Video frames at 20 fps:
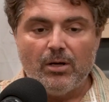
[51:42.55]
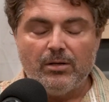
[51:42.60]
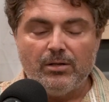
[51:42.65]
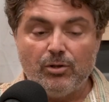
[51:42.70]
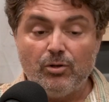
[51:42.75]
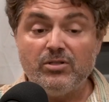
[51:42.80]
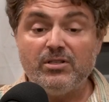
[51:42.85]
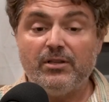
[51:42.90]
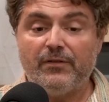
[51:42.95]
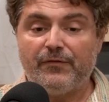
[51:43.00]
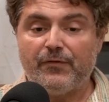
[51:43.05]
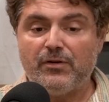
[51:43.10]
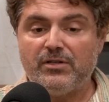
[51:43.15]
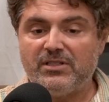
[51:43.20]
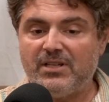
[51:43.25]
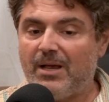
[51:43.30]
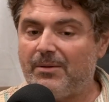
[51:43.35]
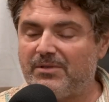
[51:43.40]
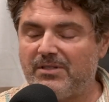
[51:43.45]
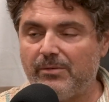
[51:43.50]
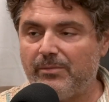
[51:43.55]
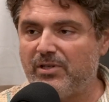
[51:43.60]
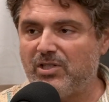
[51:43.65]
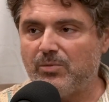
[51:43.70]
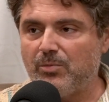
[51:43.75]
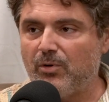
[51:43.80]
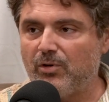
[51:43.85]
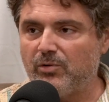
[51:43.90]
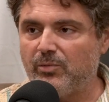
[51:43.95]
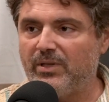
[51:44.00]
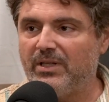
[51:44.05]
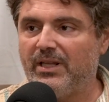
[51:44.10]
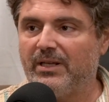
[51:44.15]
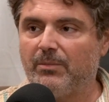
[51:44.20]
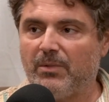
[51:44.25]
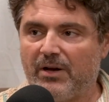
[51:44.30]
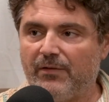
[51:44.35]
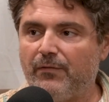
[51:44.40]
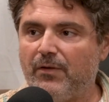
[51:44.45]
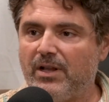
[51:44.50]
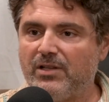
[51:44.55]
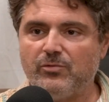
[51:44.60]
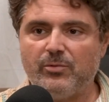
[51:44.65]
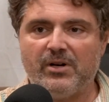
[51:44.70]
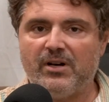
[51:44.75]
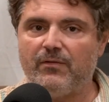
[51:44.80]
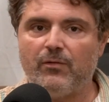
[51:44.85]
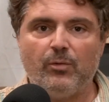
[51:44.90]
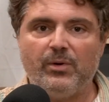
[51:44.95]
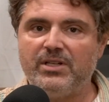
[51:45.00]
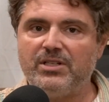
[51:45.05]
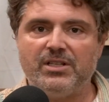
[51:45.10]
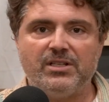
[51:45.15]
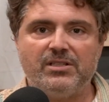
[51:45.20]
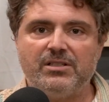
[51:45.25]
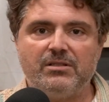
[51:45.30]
usually the first time somebody smokes weed, like my friends, whatever, we just